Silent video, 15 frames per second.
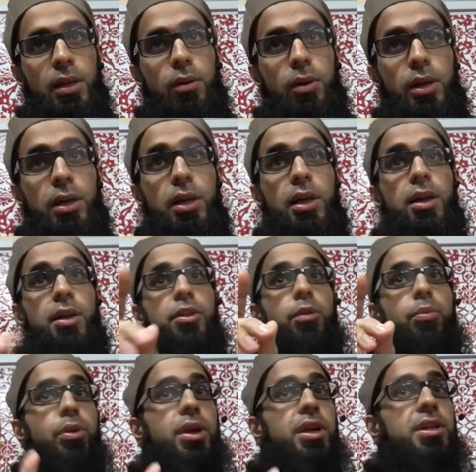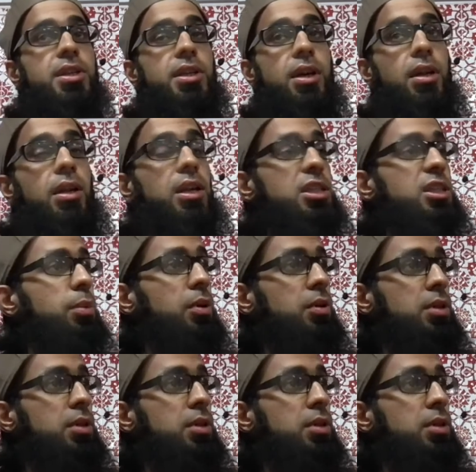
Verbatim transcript: Okay. They're praising Allah subhanahu